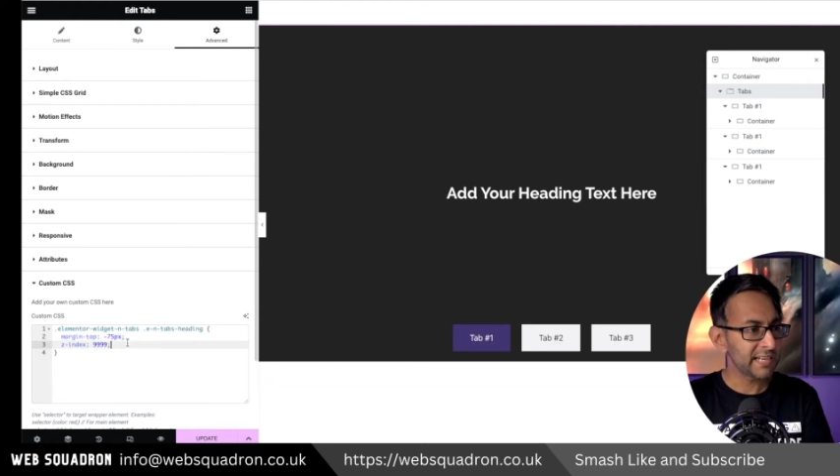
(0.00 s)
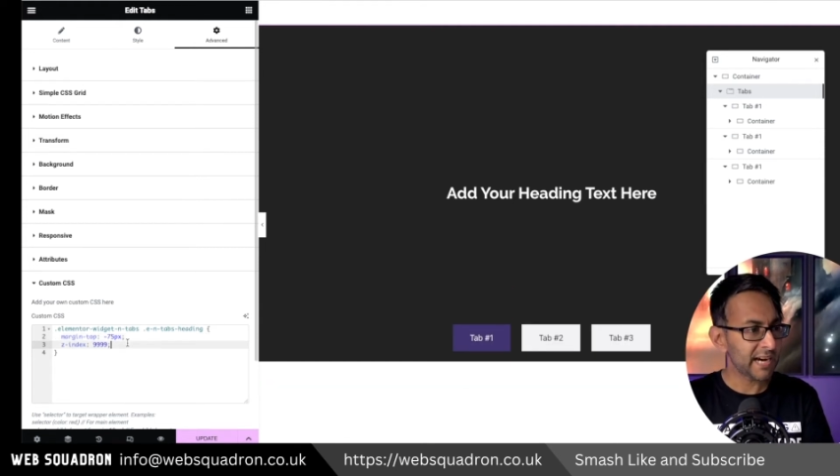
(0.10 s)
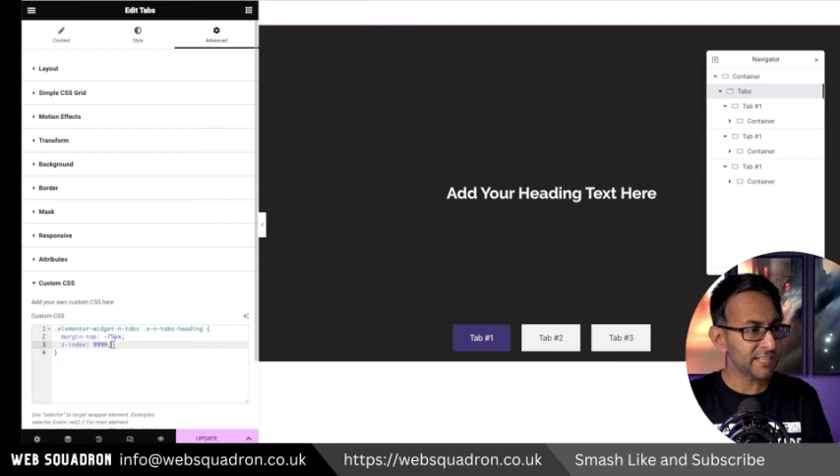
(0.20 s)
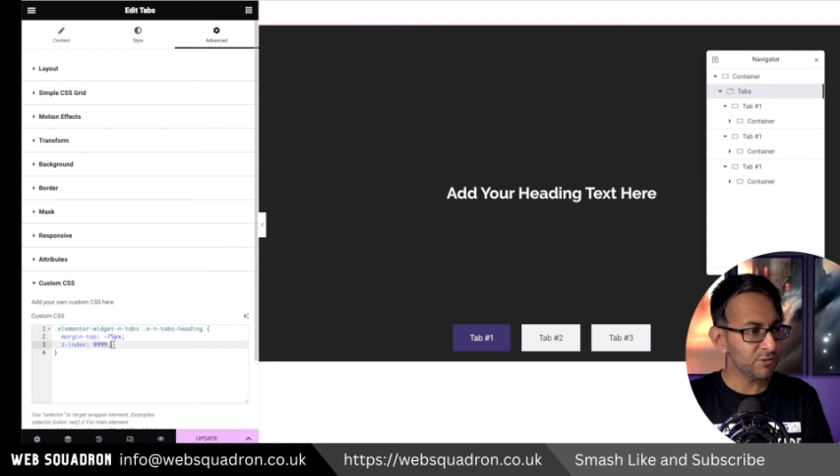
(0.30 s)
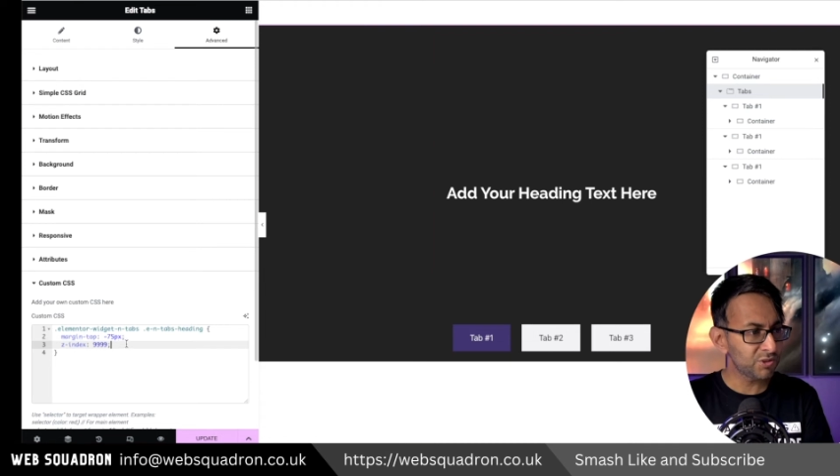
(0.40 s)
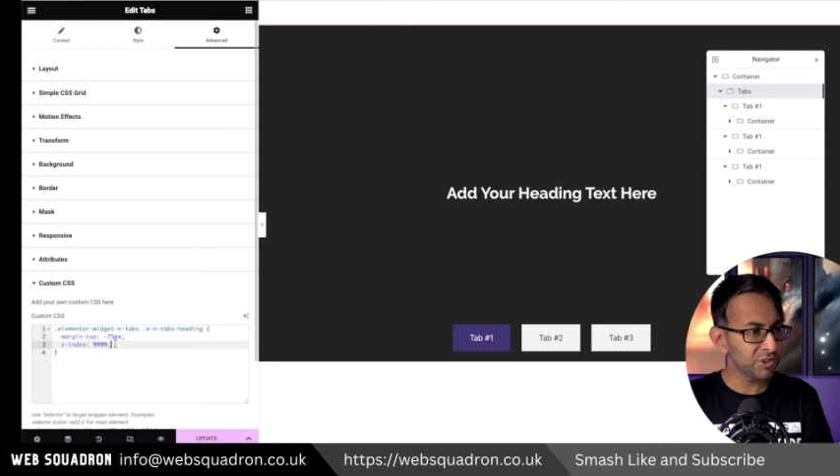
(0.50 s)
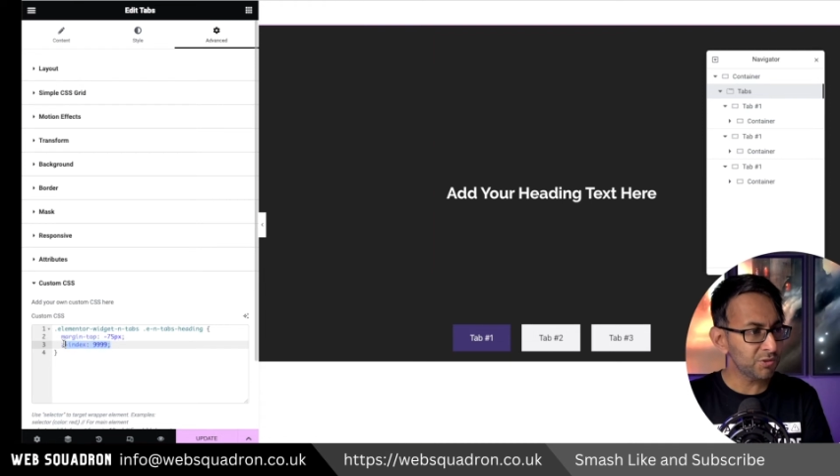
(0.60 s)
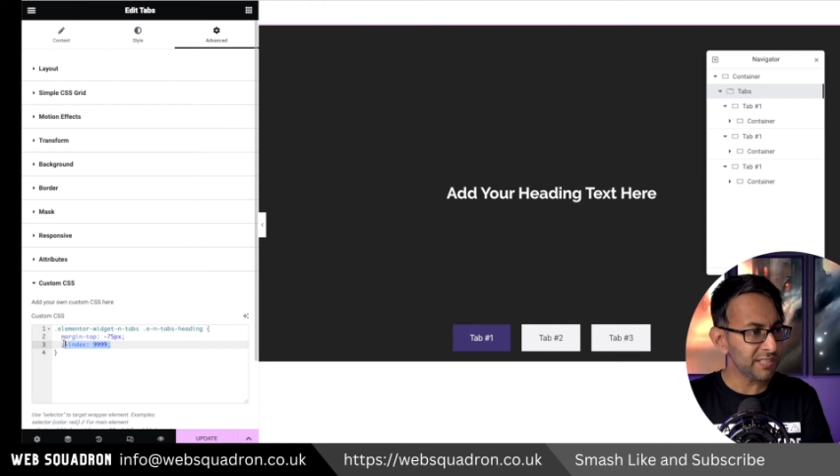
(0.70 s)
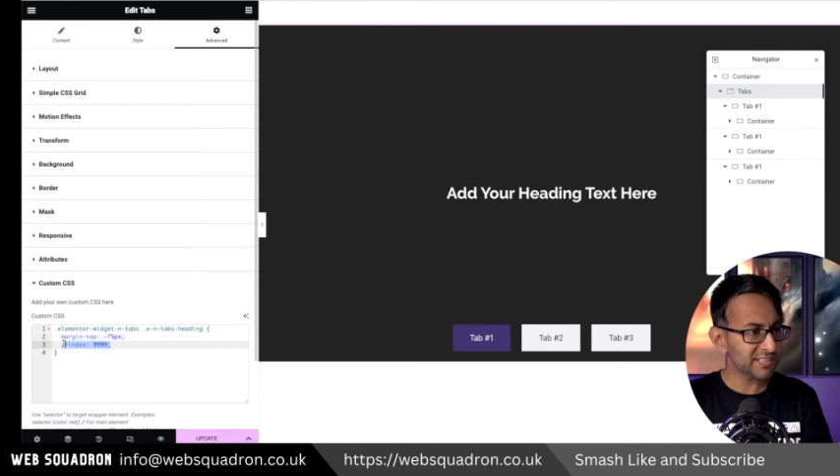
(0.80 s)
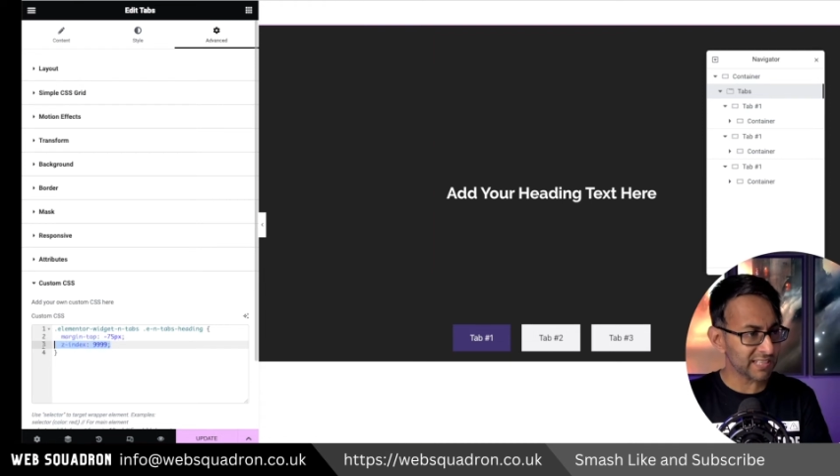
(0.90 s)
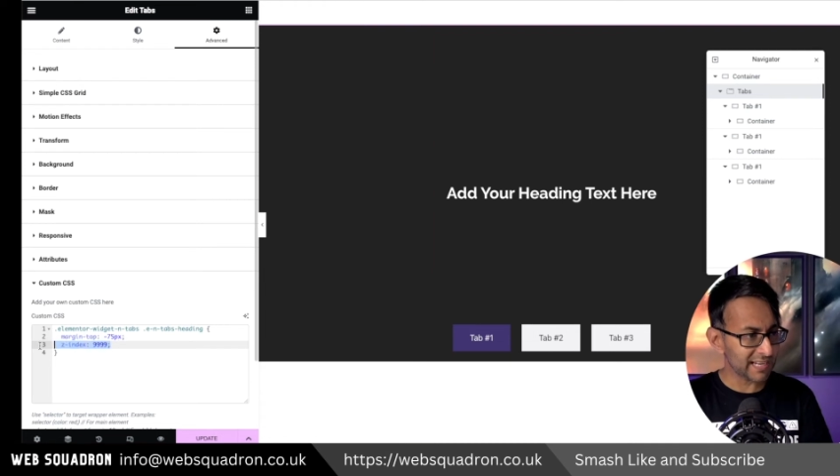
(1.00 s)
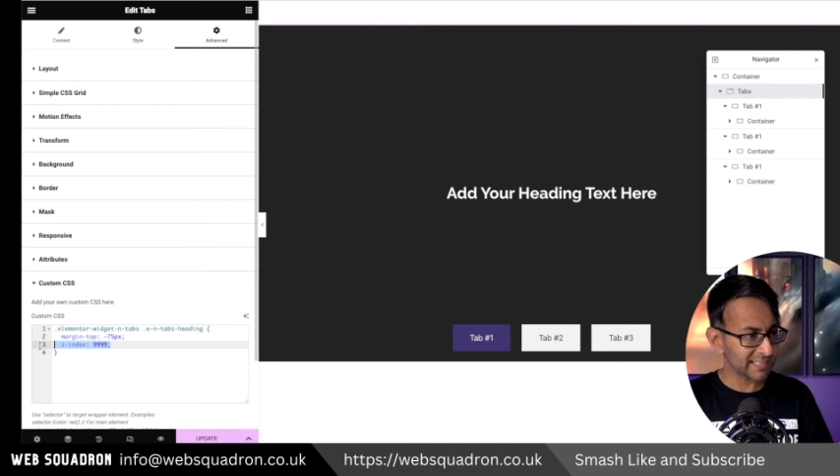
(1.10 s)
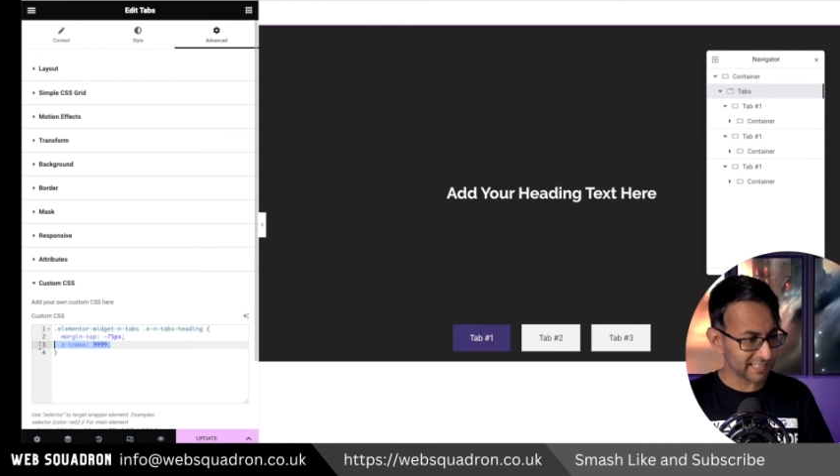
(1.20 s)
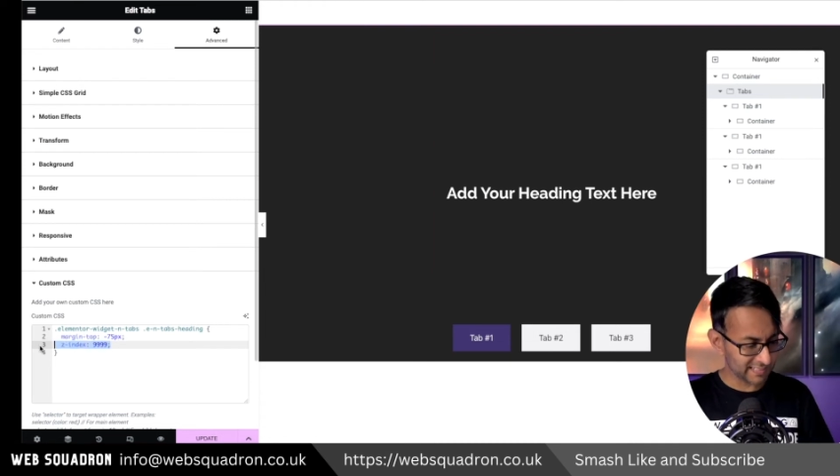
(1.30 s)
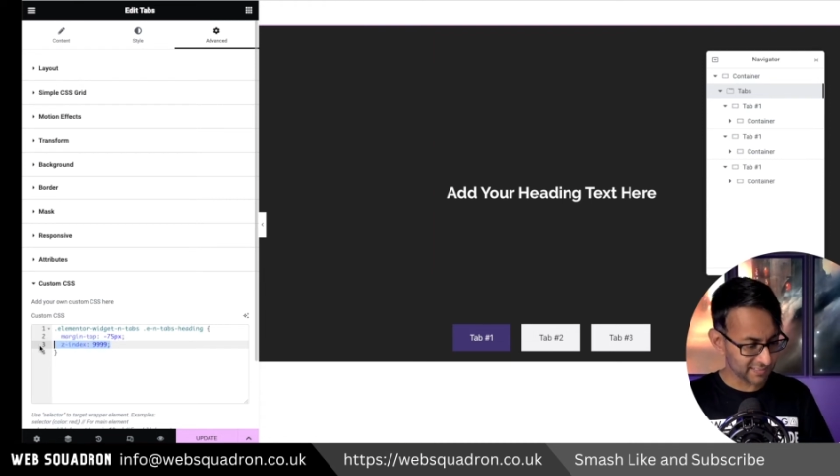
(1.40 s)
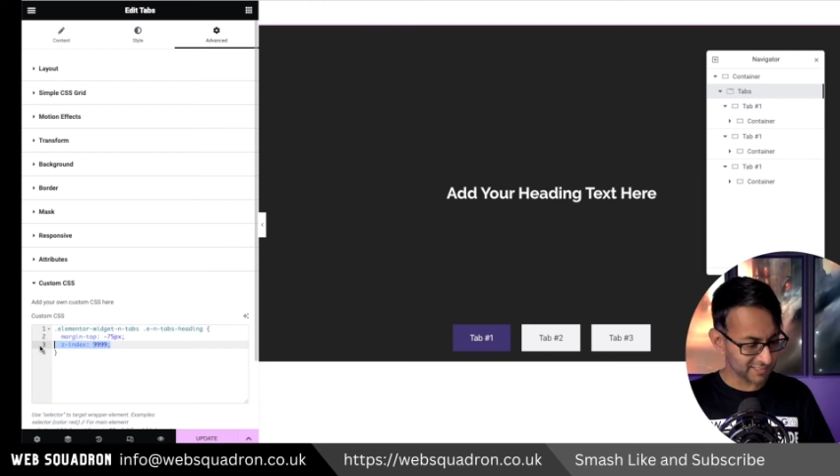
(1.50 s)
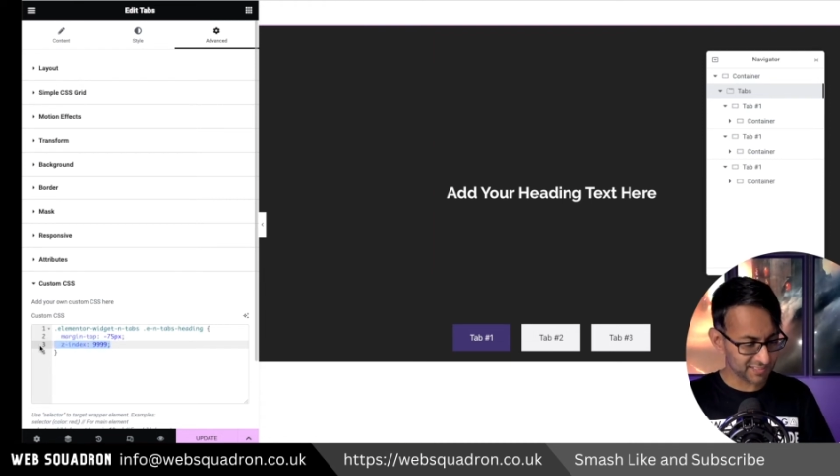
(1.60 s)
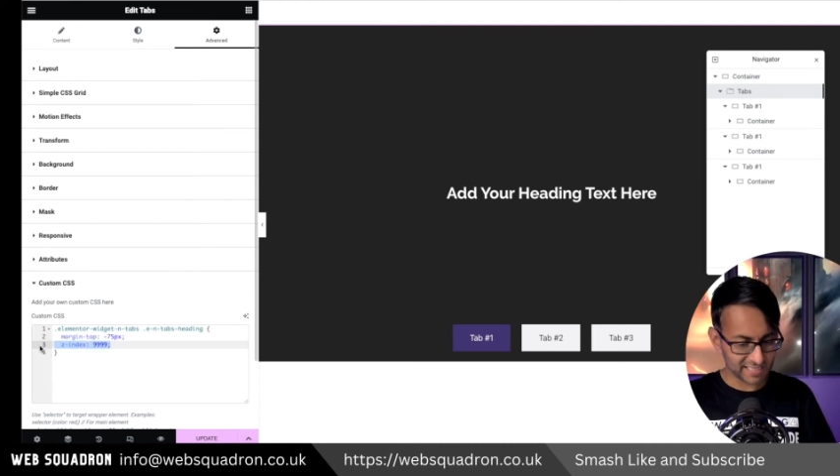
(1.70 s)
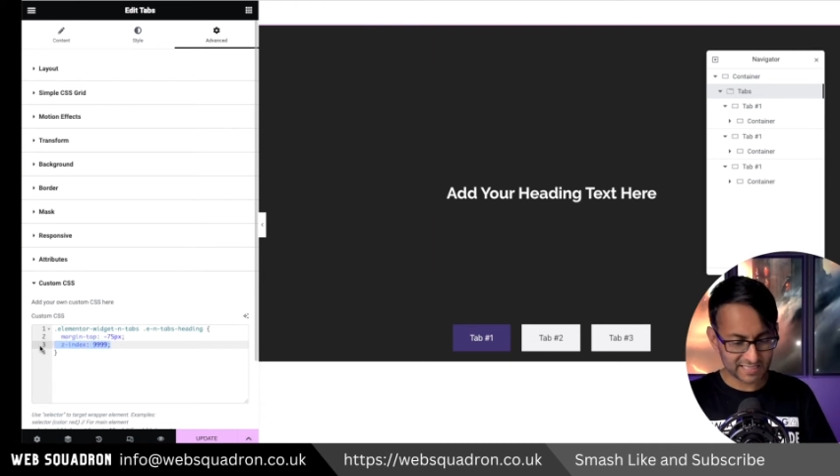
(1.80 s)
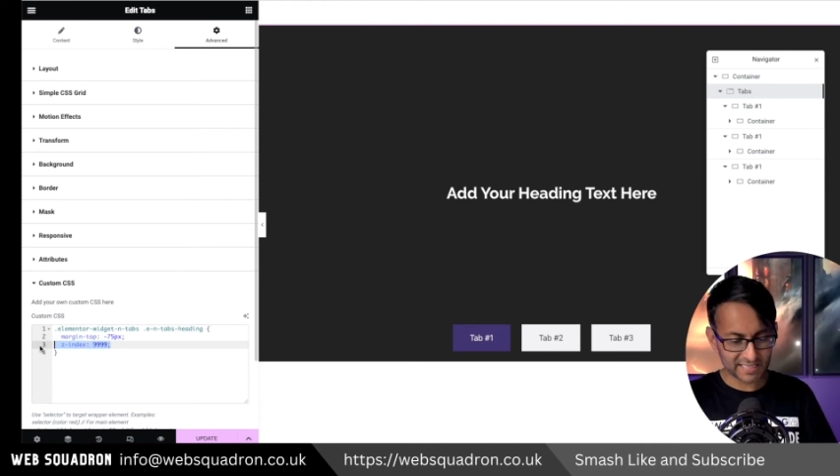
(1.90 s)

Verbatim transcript: And you do need to add in the Z